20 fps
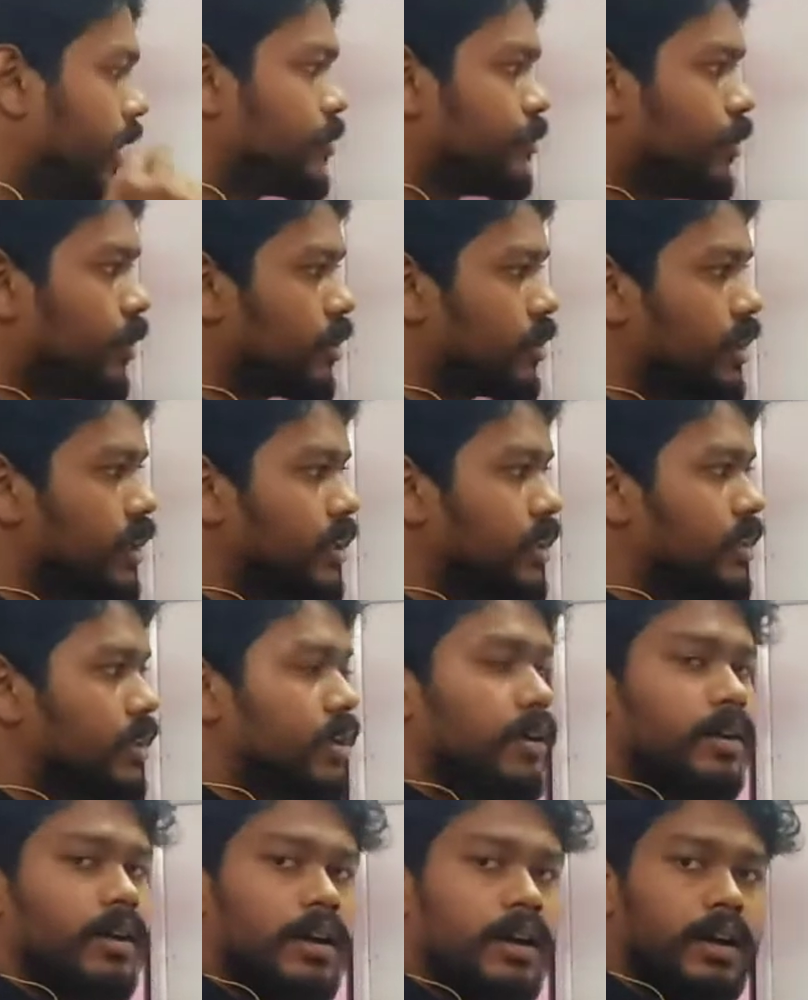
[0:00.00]
for
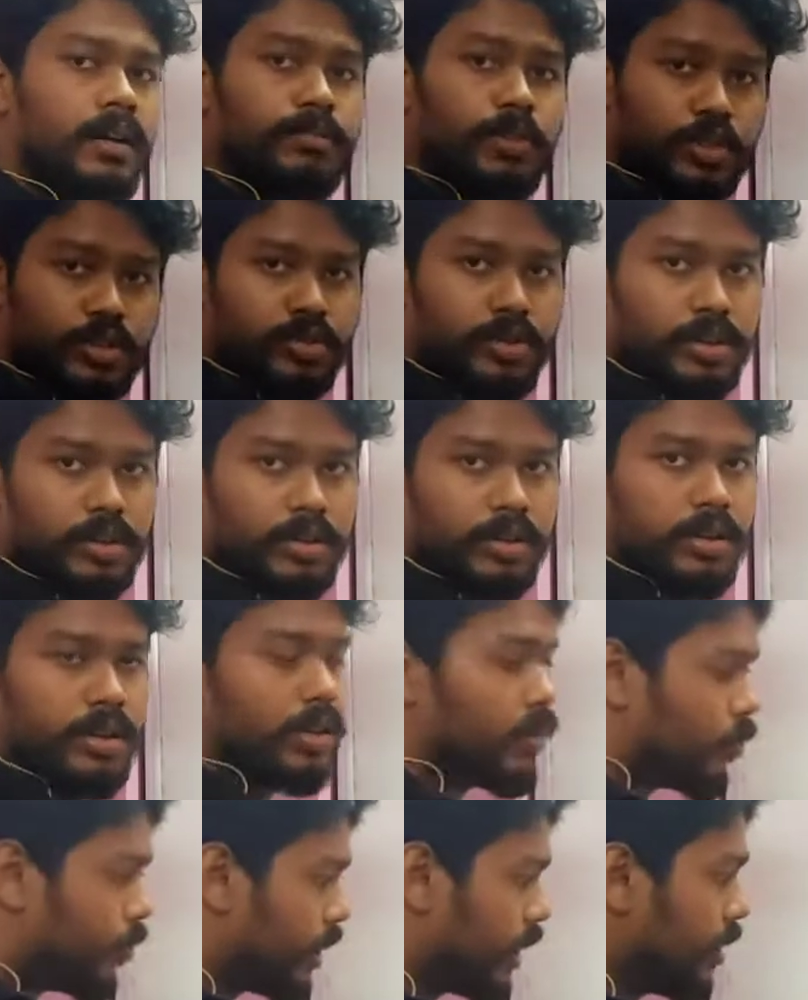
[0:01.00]
the mosquito.
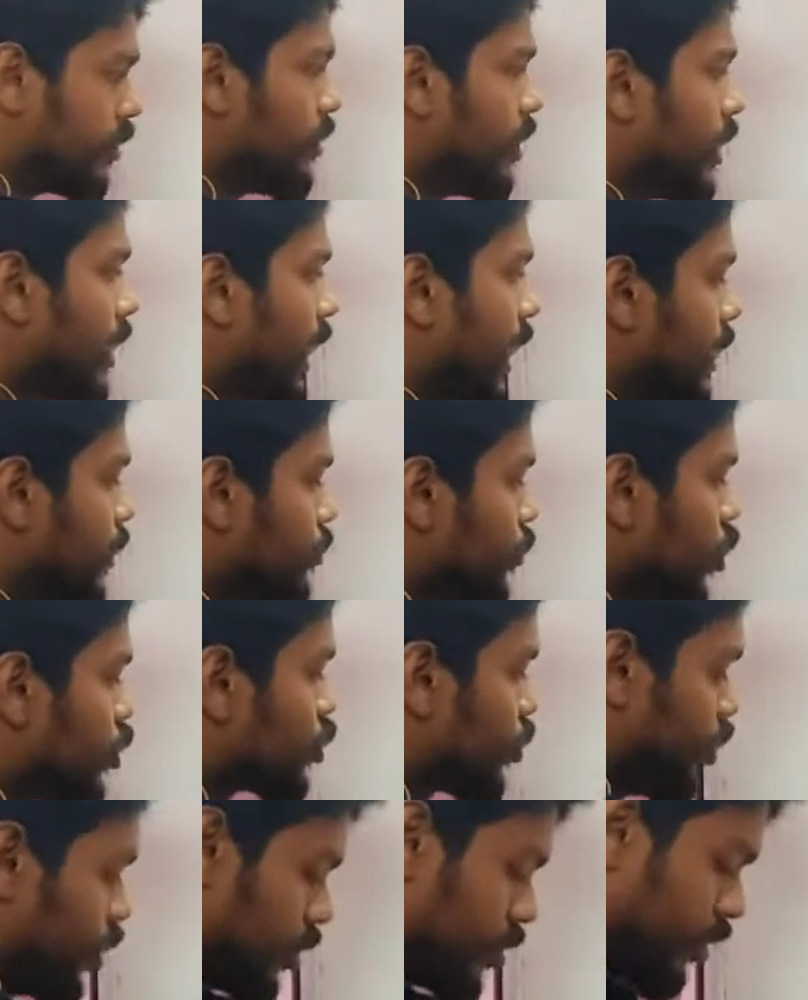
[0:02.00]
Whenever any
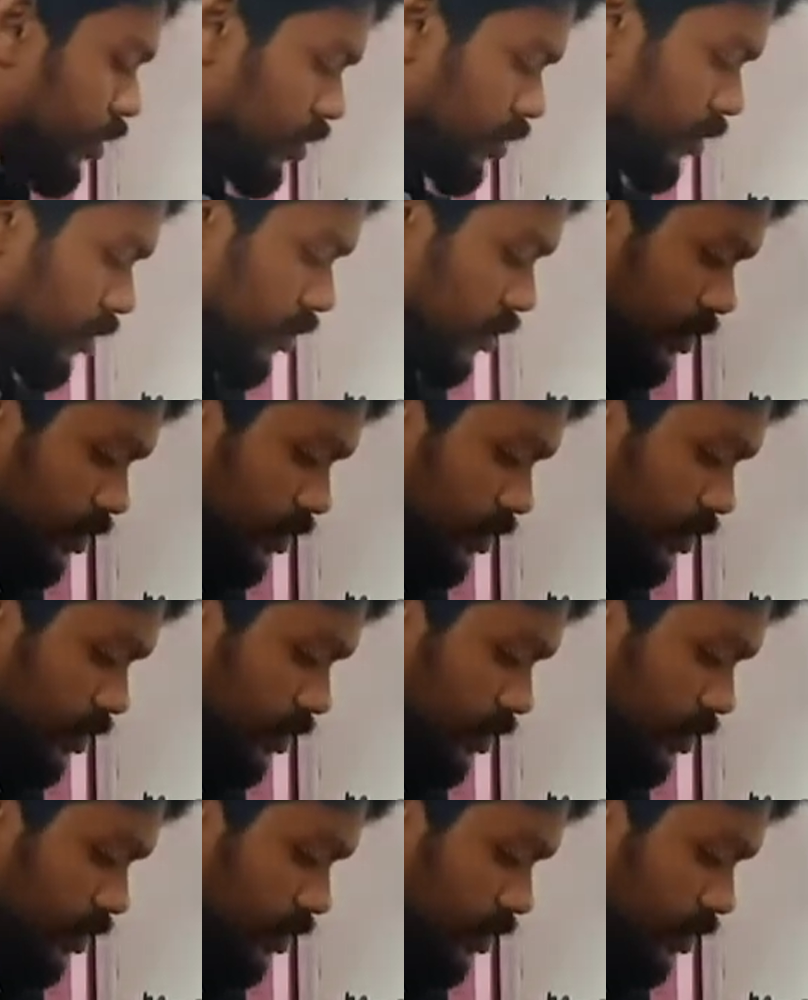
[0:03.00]
mosquito,